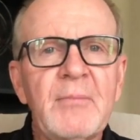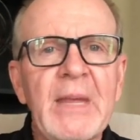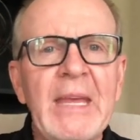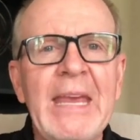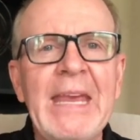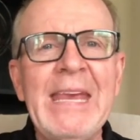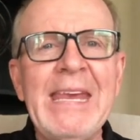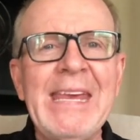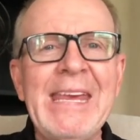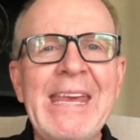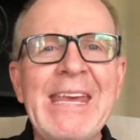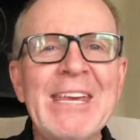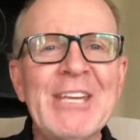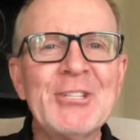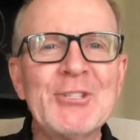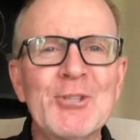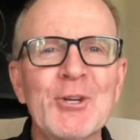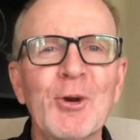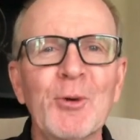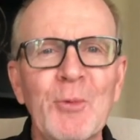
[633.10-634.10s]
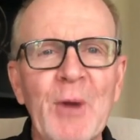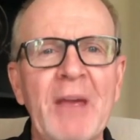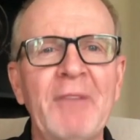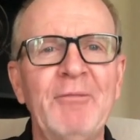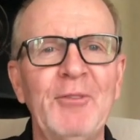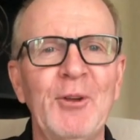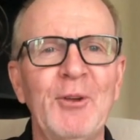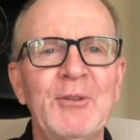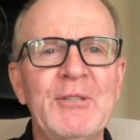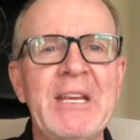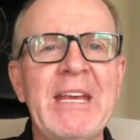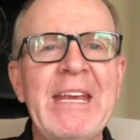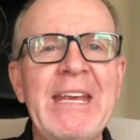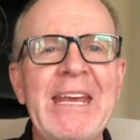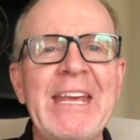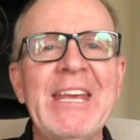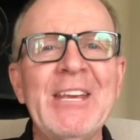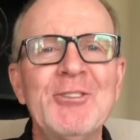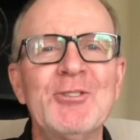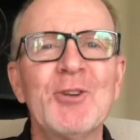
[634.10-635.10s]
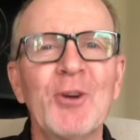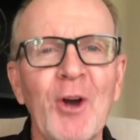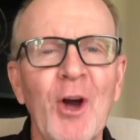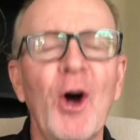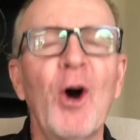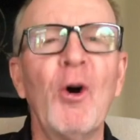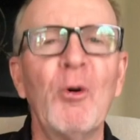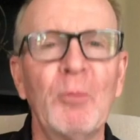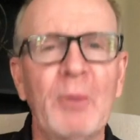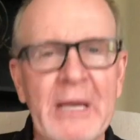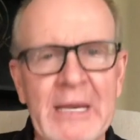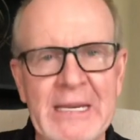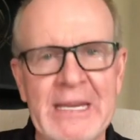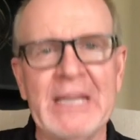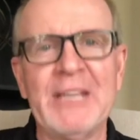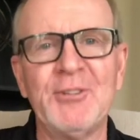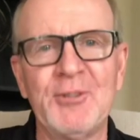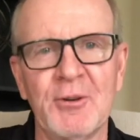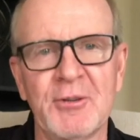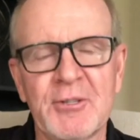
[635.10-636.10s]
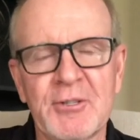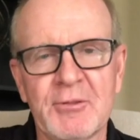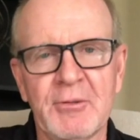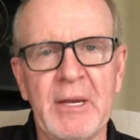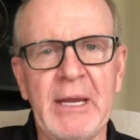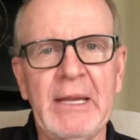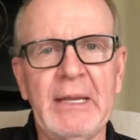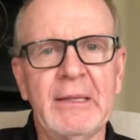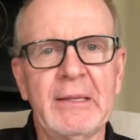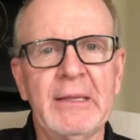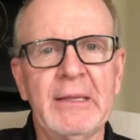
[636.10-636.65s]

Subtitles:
he is your refuge, he is your hope, he is your strength.